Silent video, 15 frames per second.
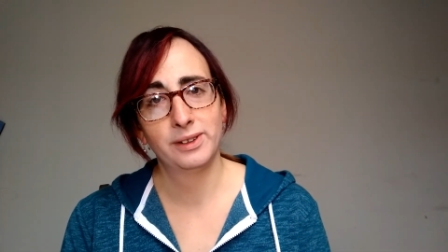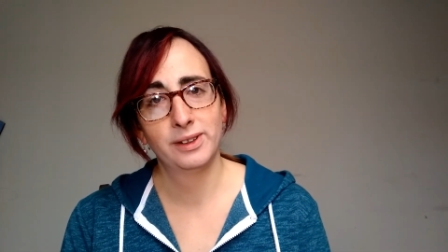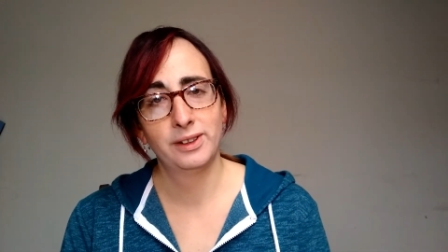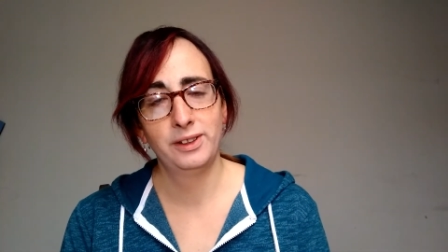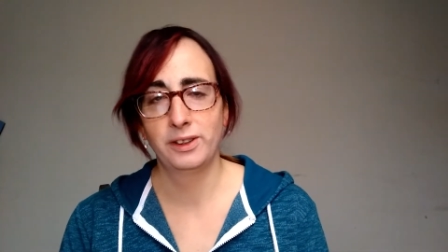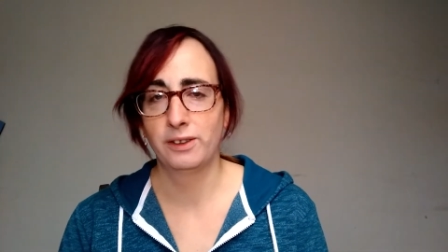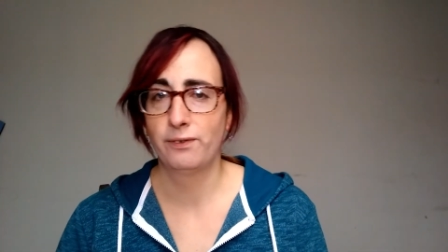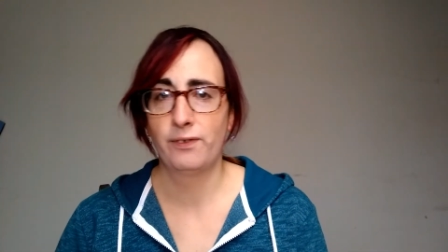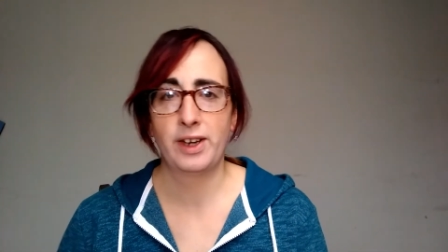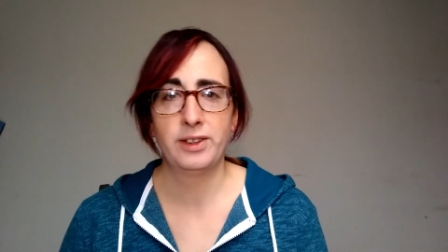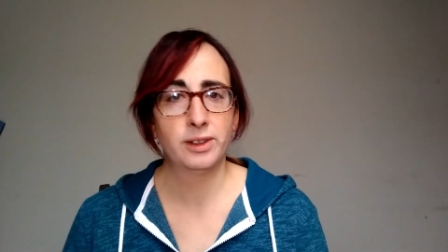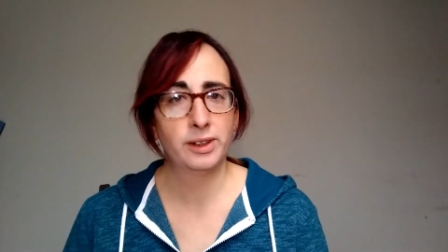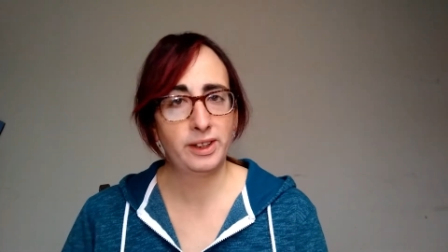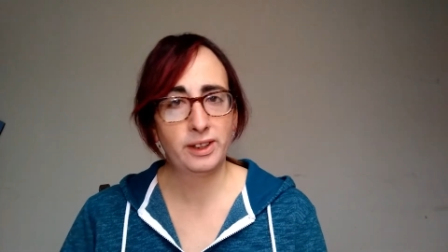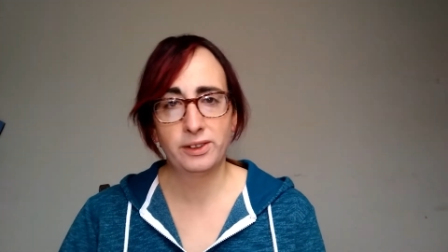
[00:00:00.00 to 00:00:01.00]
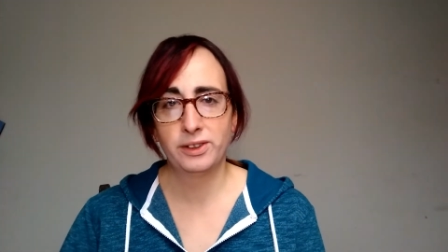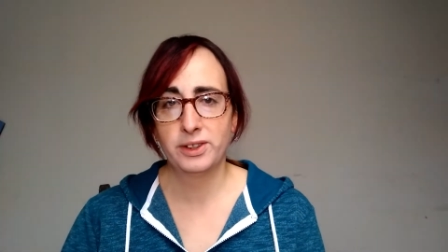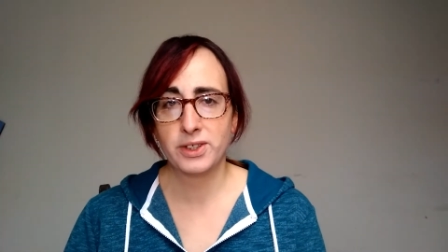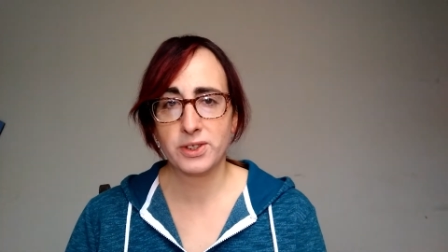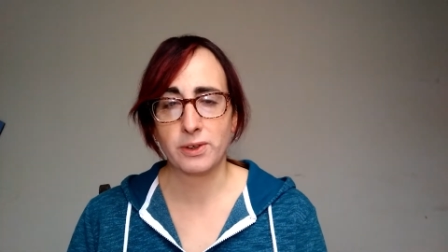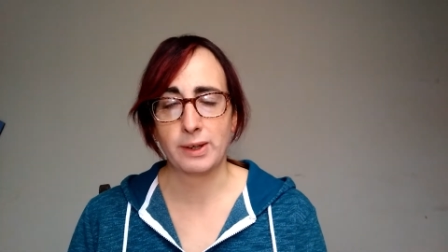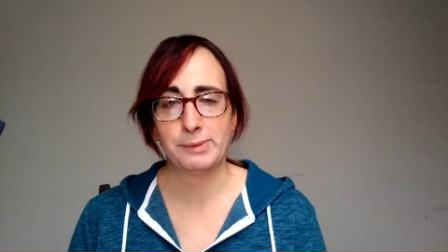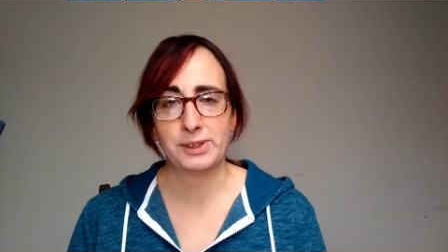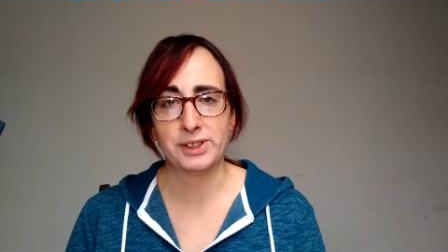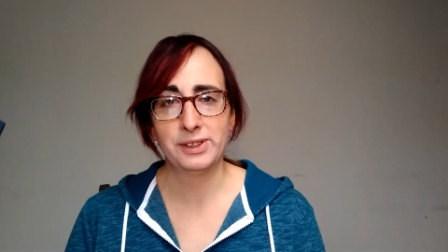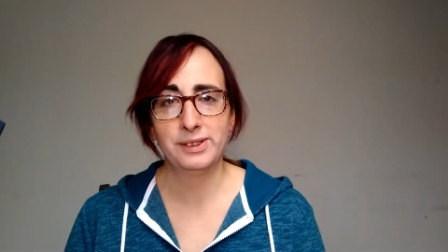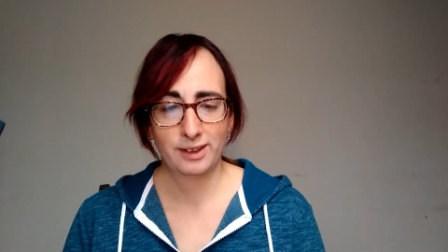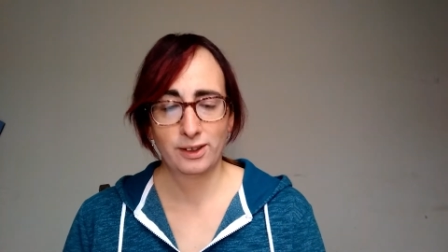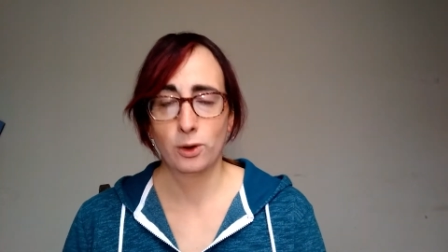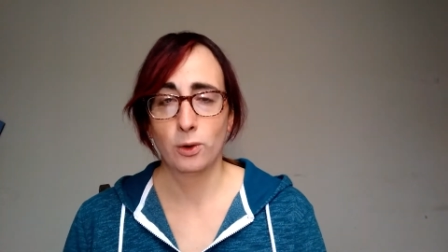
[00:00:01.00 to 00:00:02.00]
You can find the link in the description,
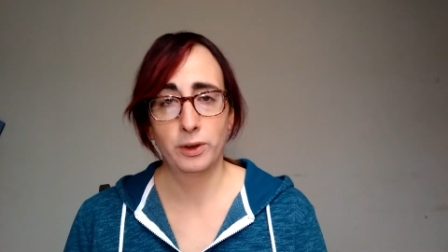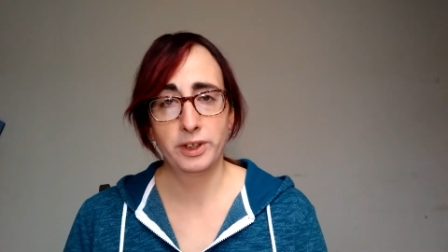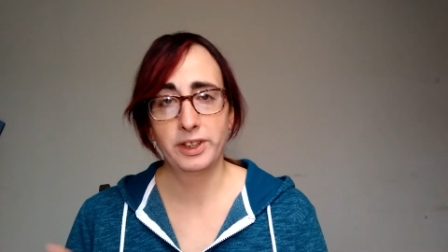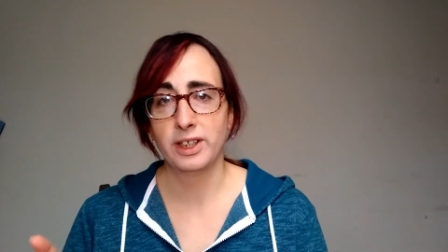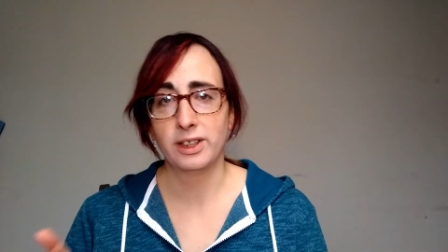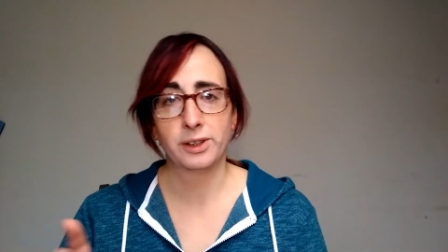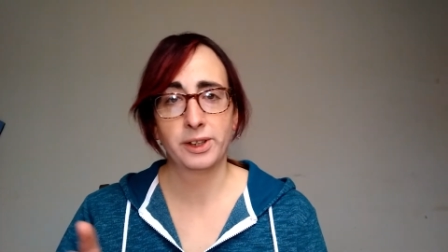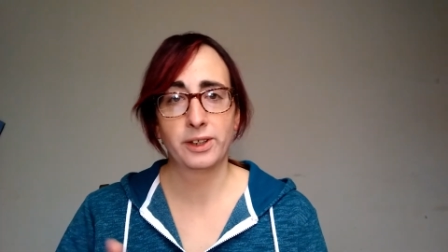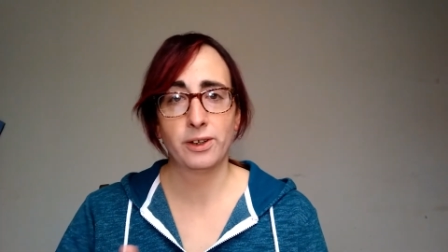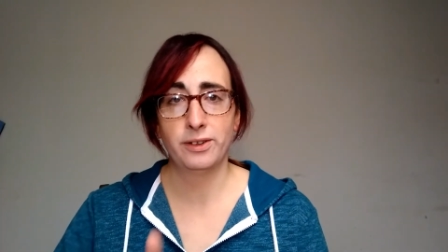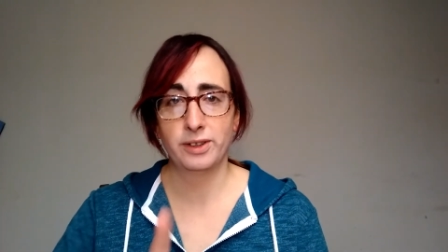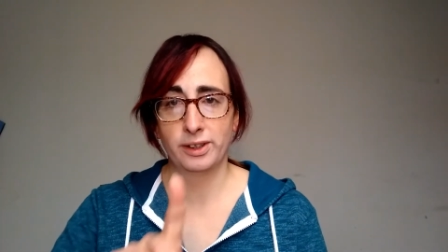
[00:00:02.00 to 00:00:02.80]
or you can click on the